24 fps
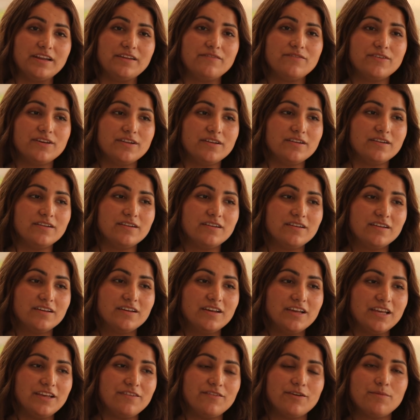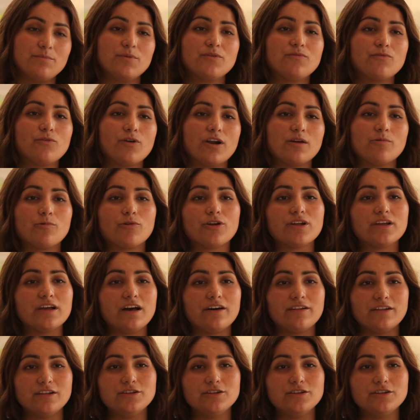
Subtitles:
Even before I work out,